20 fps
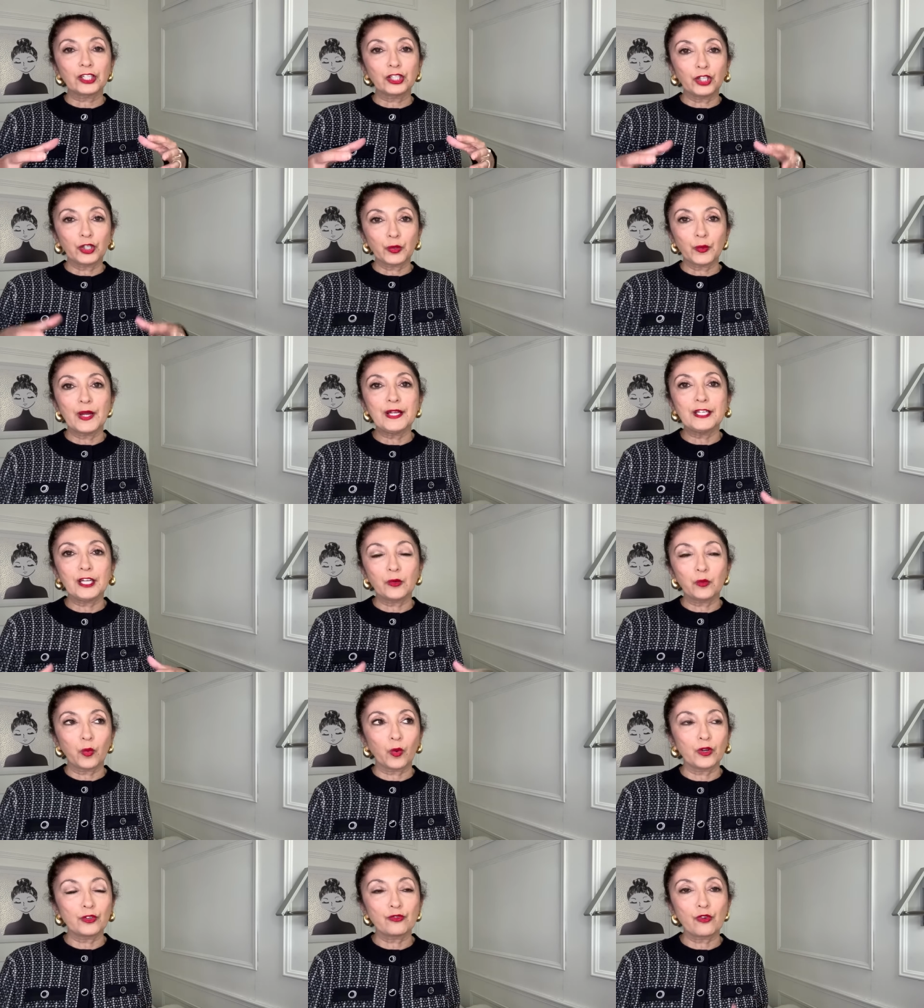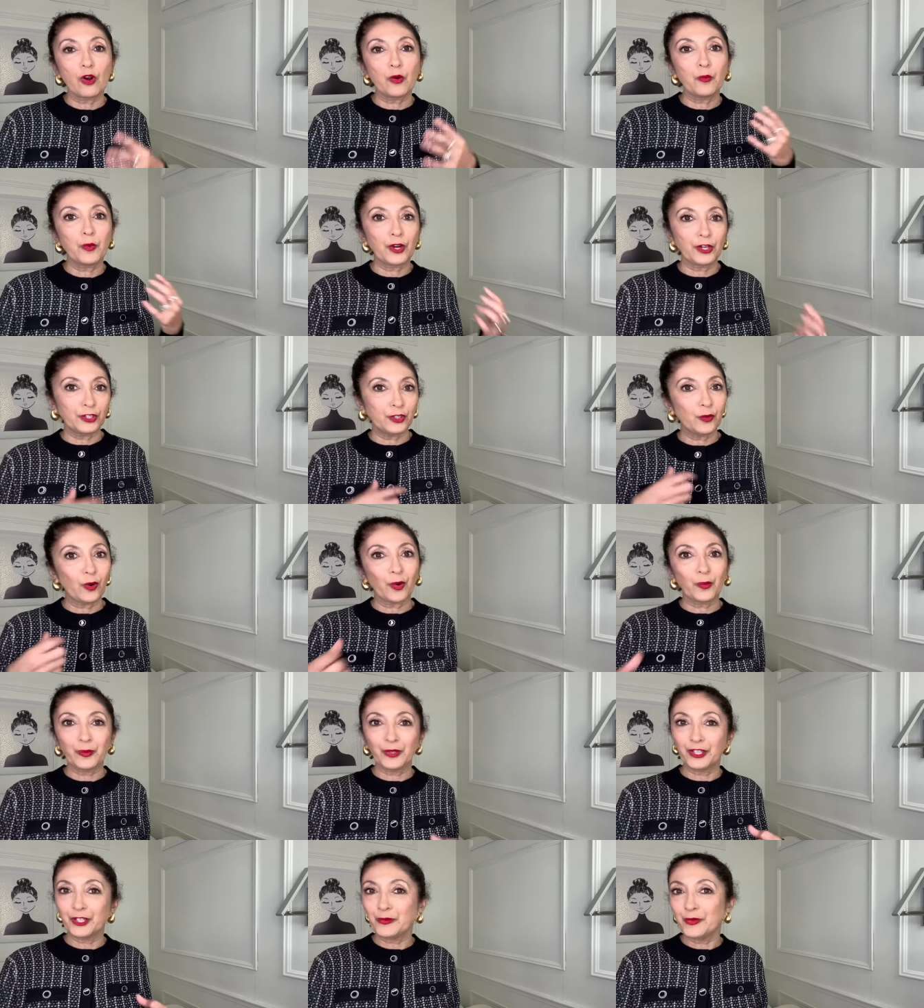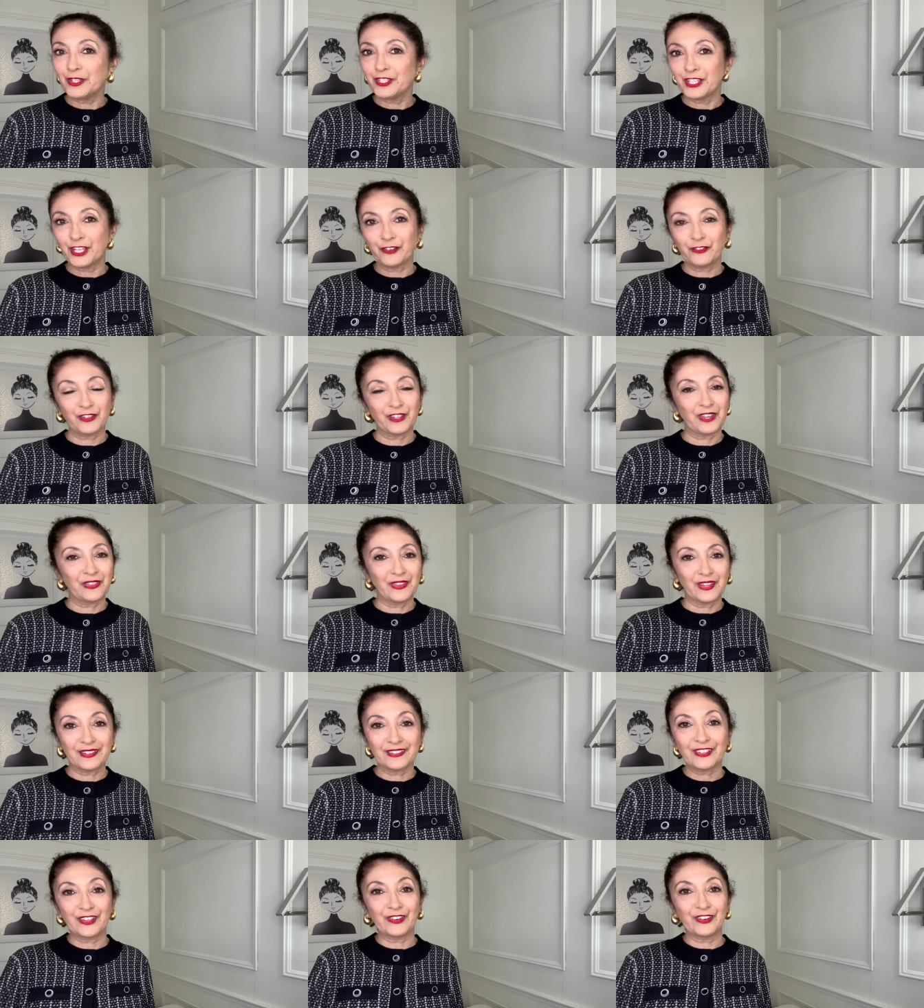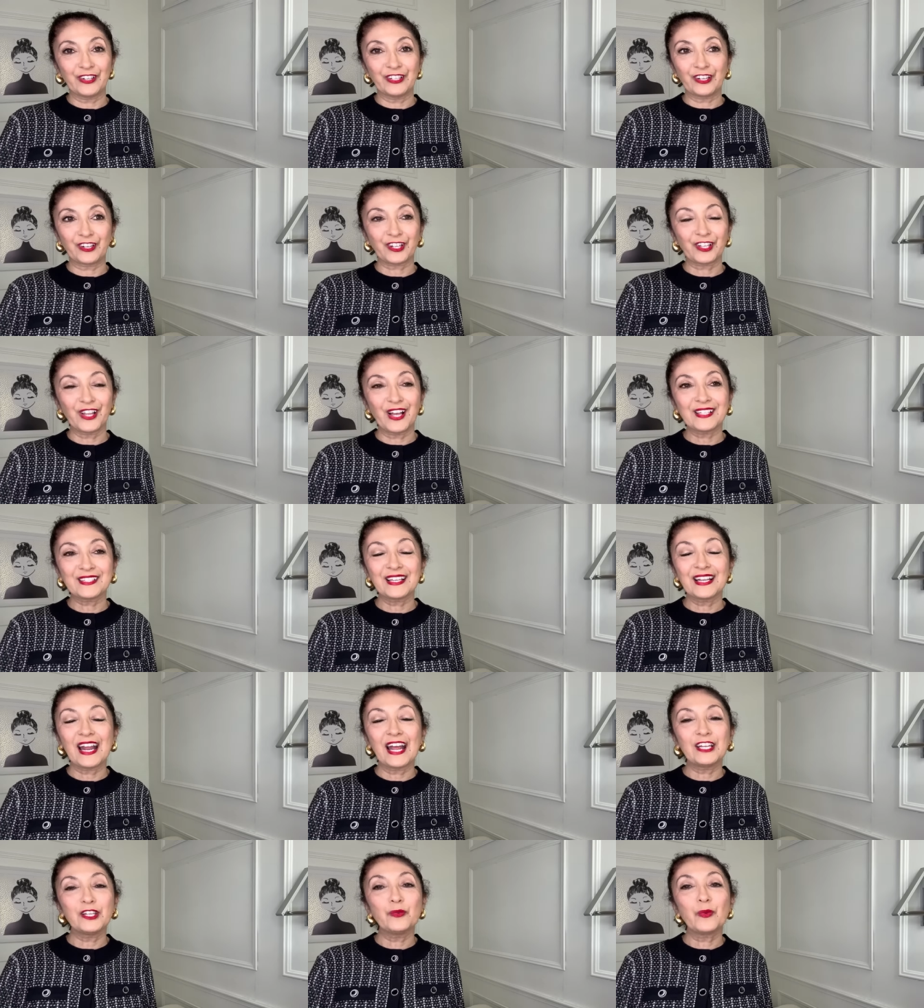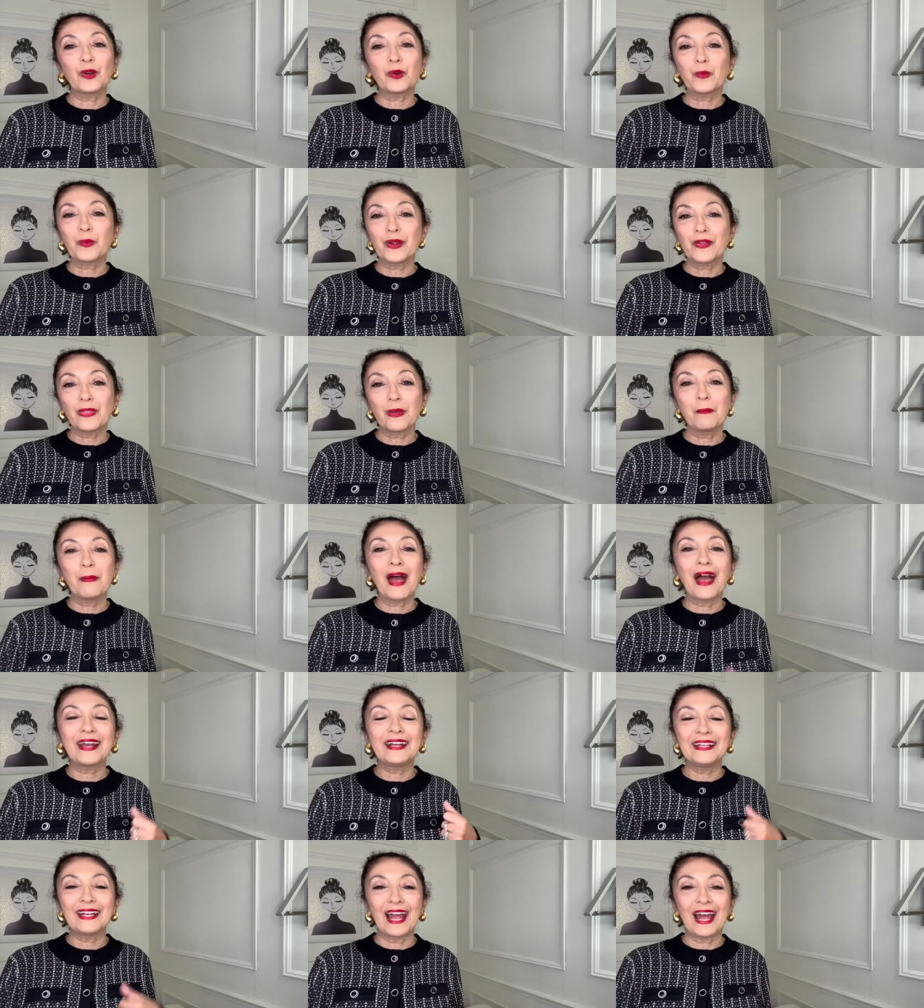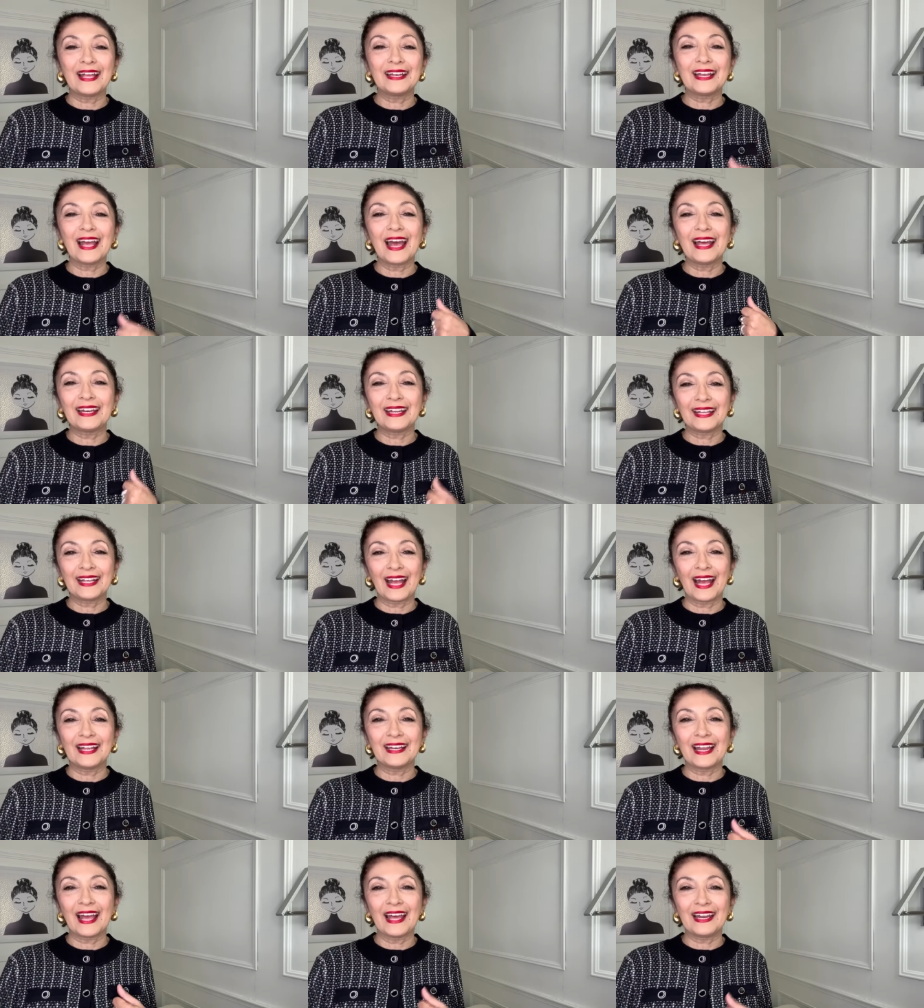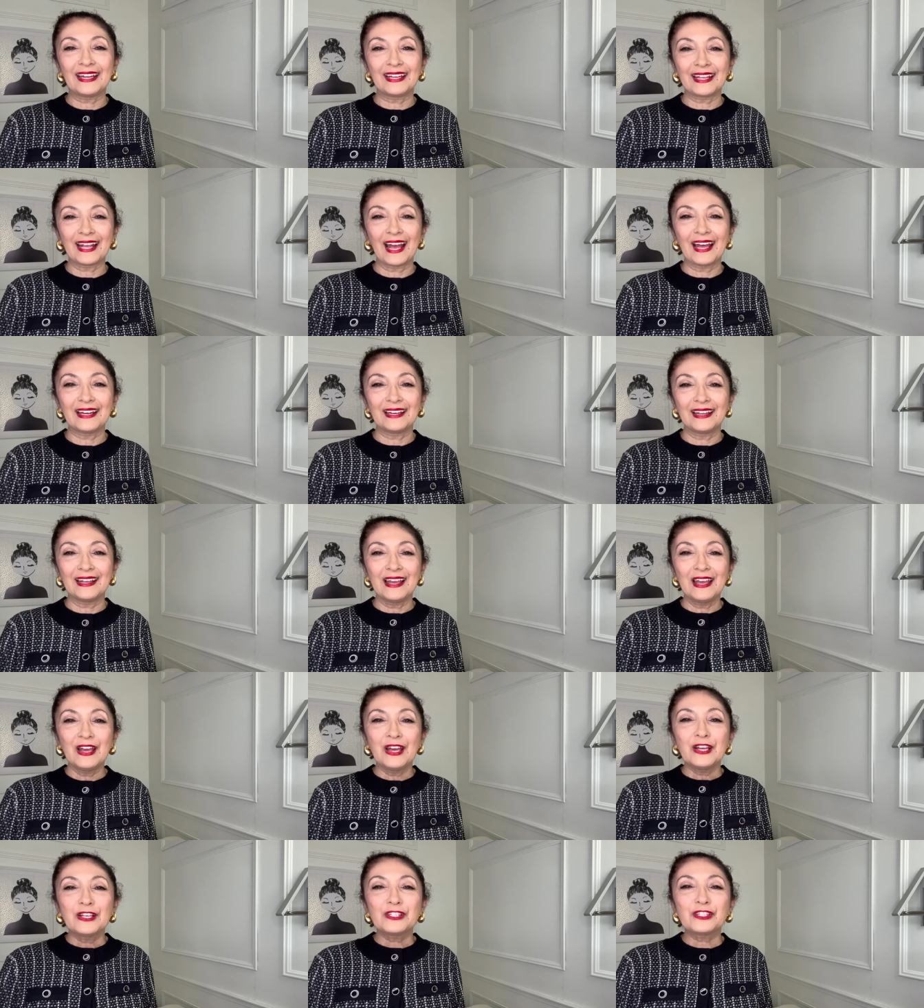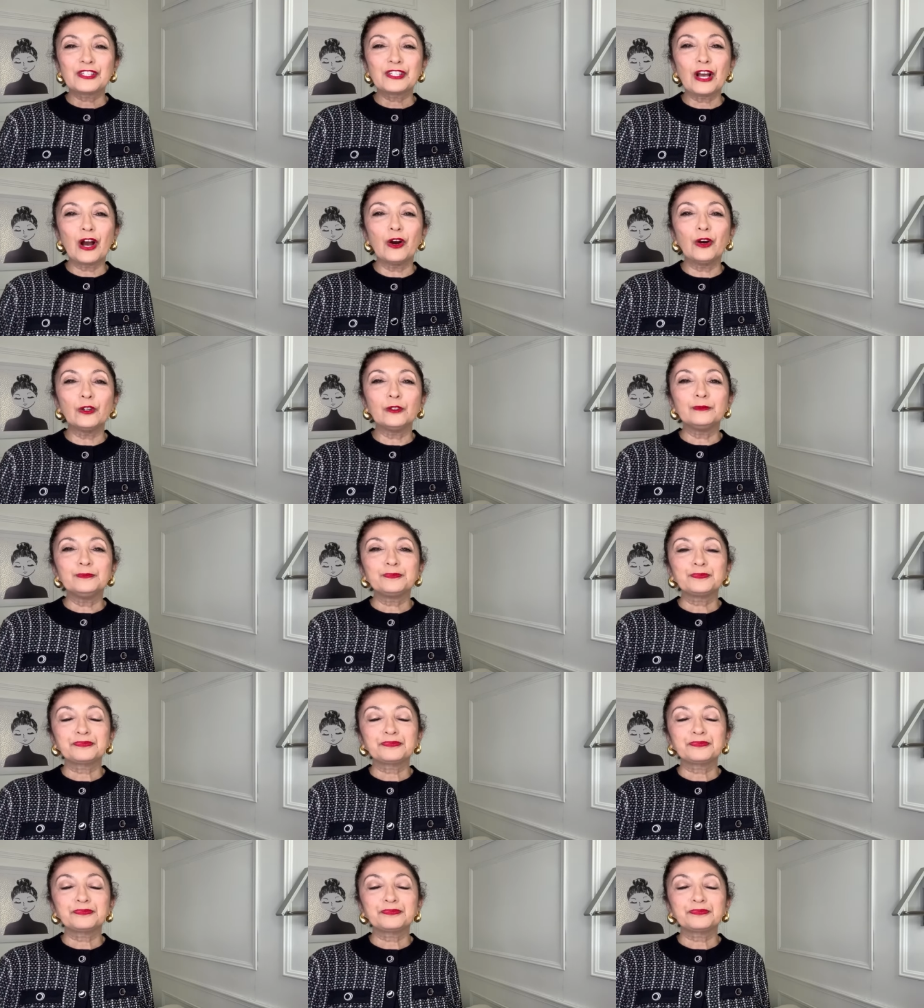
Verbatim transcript: curated wardrobe where you are really reaching for the things that are in your closet and you want to wear them again and again and again. So,